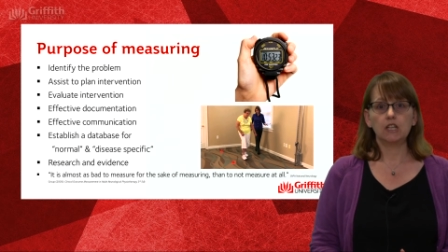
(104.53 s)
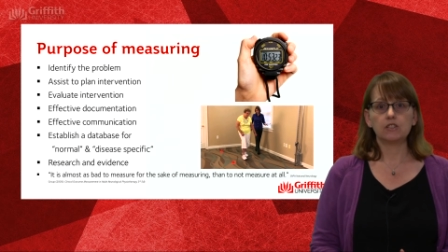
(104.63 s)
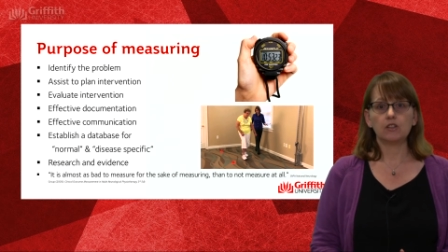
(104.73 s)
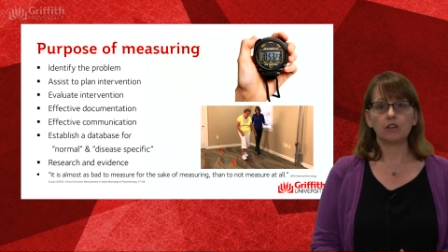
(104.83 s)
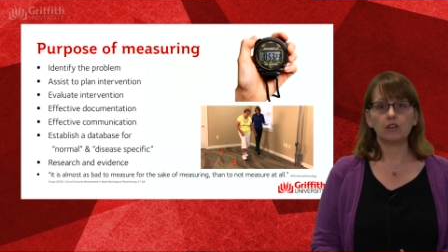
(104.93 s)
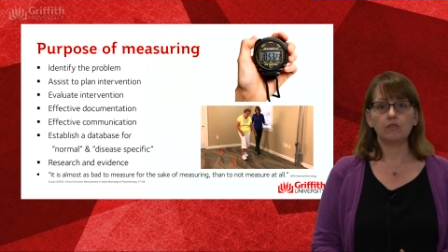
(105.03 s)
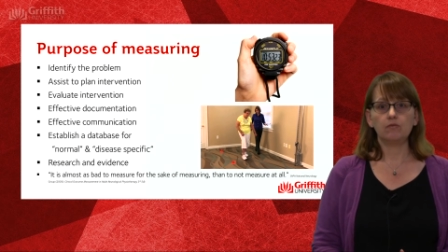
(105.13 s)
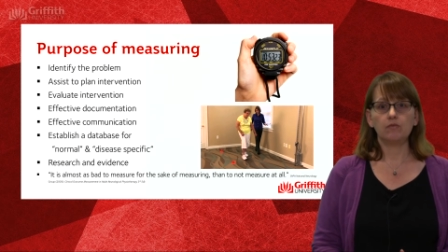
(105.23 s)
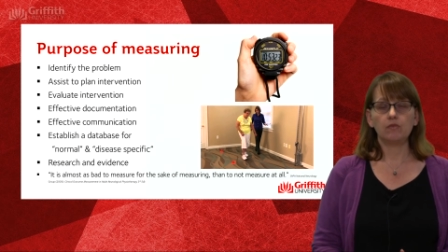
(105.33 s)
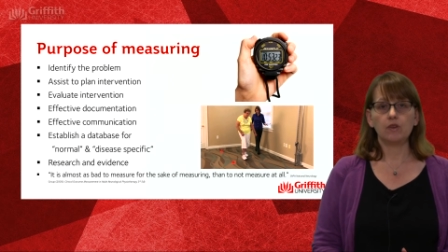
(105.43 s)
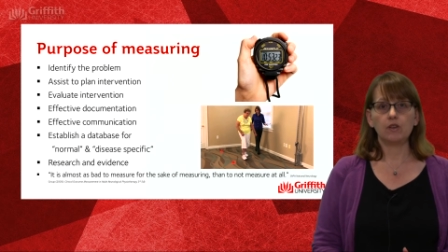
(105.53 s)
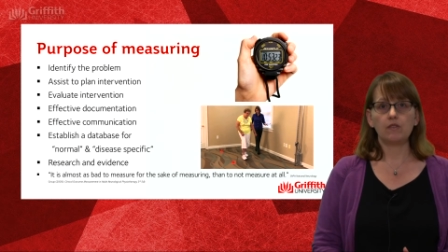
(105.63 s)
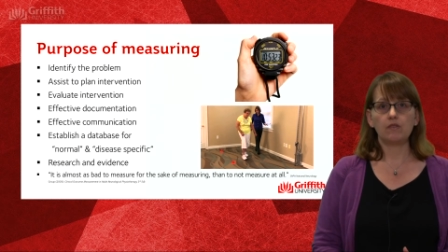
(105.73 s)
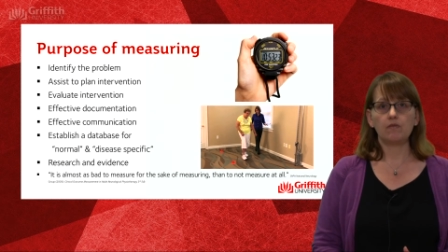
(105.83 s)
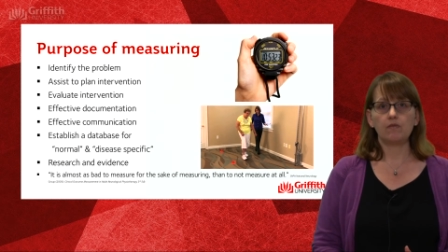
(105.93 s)
So
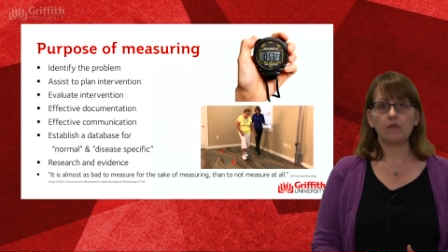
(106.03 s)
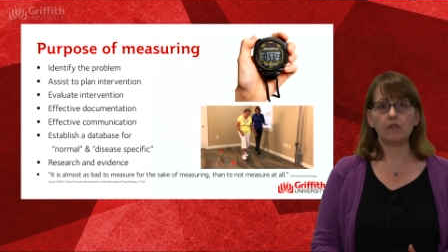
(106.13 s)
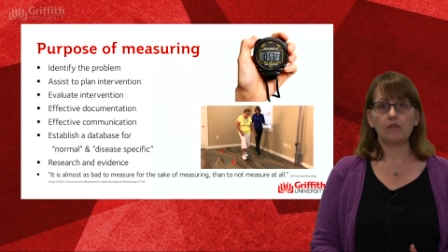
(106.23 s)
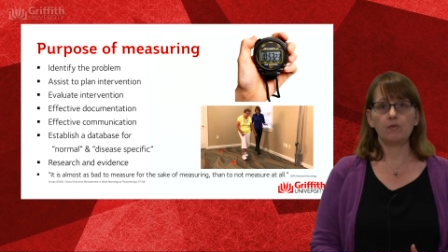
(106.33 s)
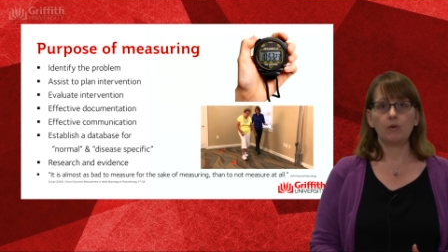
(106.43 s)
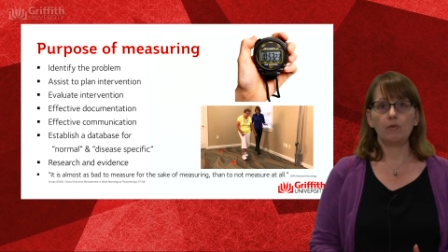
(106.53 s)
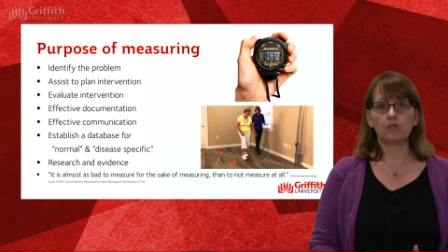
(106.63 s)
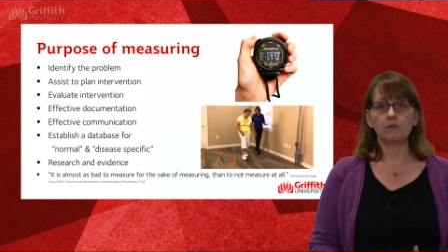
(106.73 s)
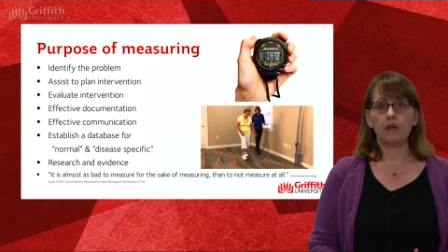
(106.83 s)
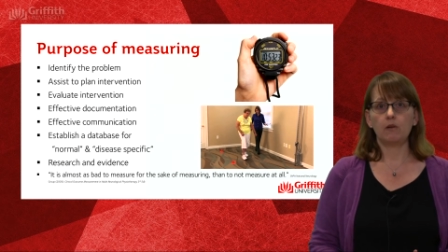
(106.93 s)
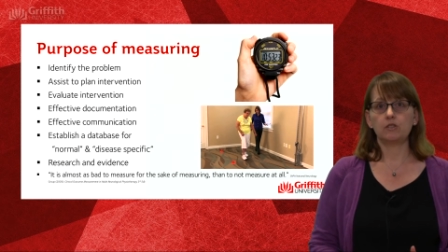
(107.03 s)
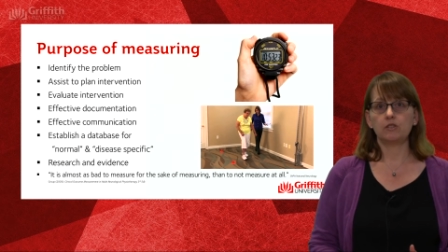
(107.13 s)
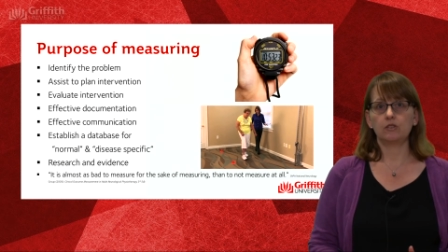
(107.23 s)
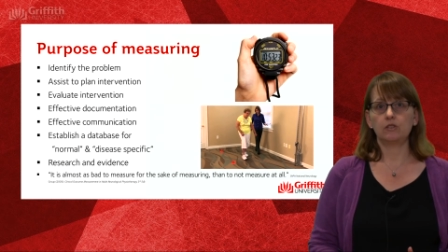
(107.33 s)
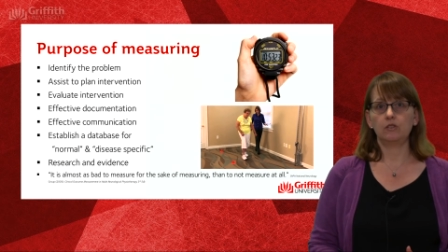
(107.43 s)
we want to be able
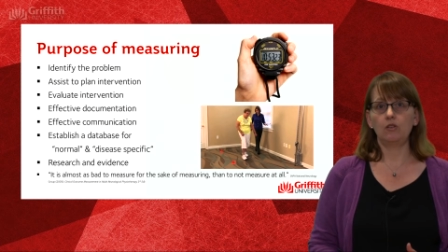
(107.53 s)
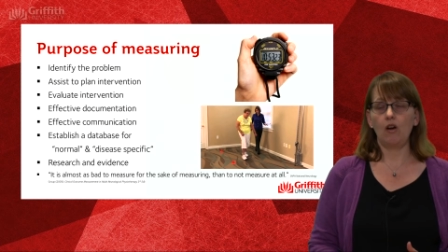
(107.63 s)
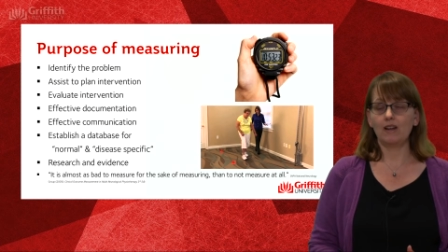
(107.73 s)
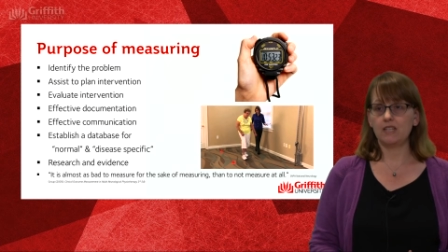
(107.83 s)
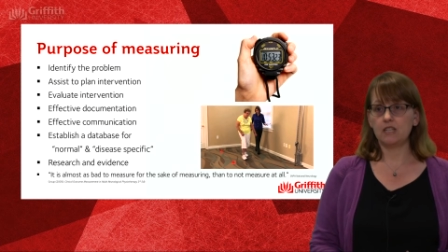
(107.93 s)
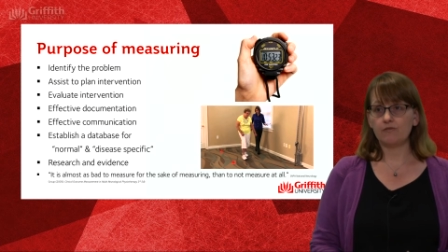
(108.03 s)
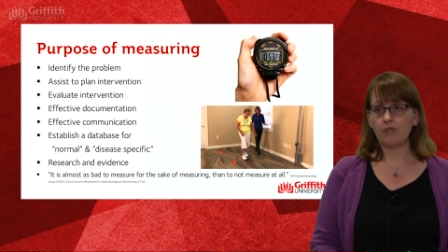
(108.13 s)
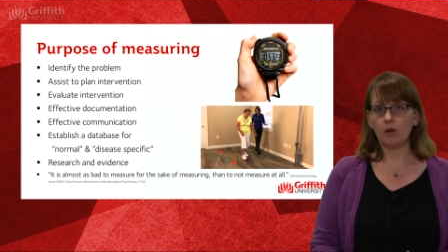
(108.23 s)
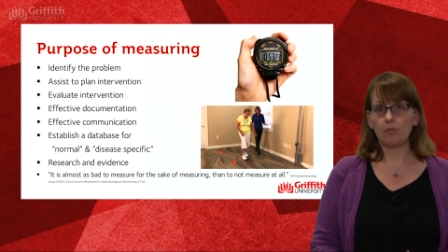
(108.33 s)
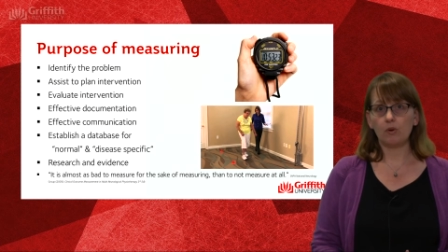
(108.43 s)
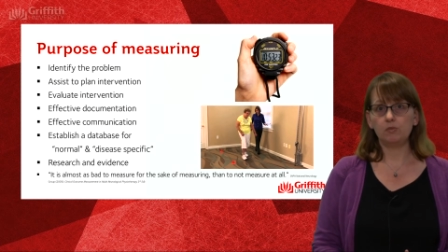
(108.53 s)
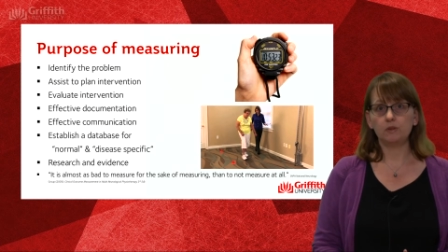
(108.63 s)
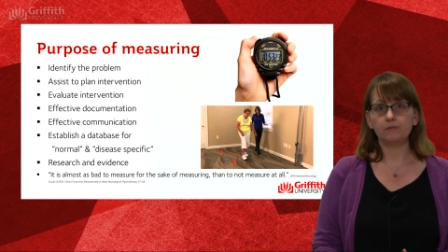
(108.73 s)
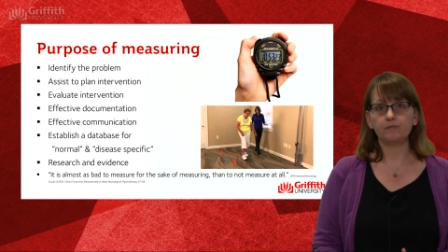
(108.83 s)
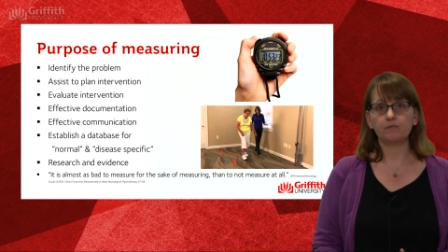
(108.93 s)
to identify a
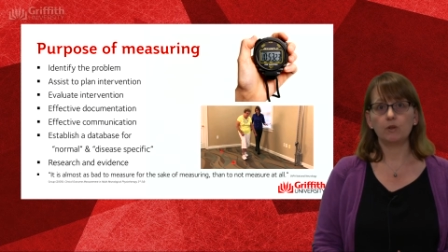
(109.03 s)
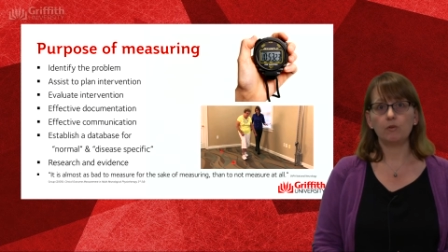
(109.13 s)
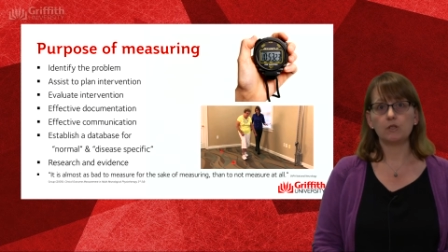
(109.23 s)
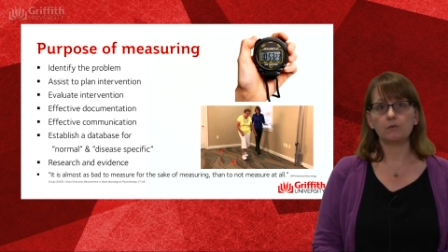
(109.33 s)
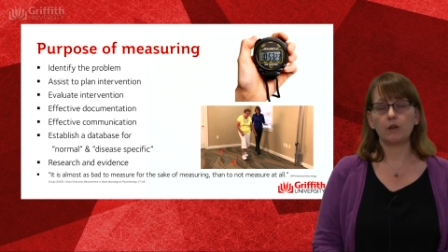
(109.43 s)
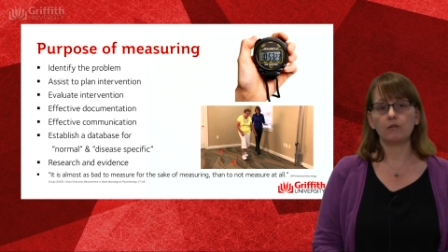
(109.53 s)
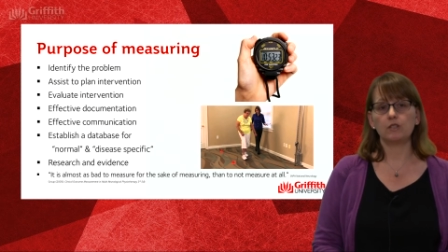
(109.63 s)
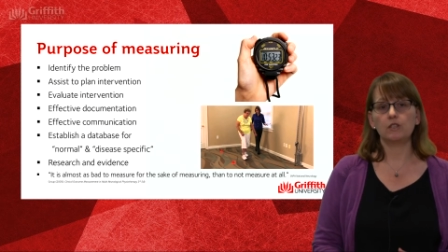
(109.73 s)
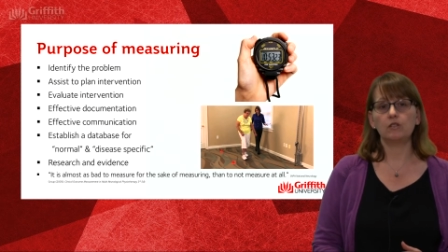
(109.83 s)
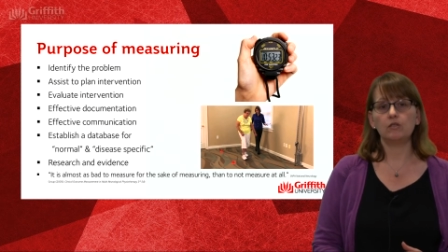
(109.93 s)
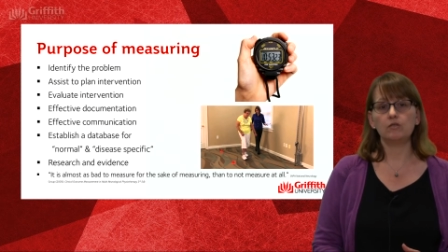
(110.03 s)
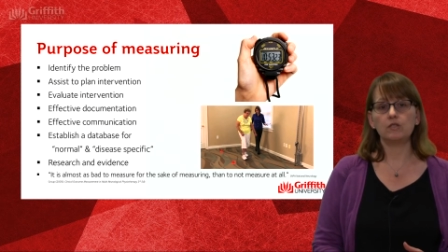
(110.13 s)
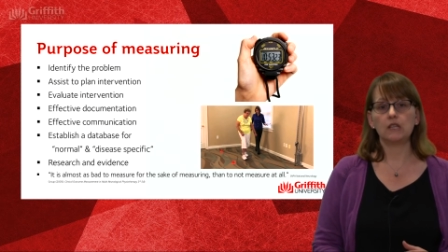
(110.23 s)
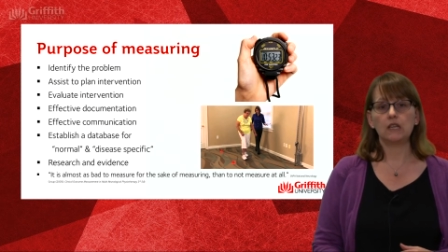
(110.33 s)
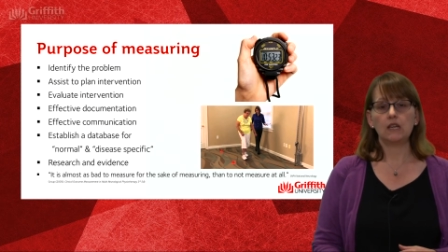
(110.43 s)
problem, we want to be able to use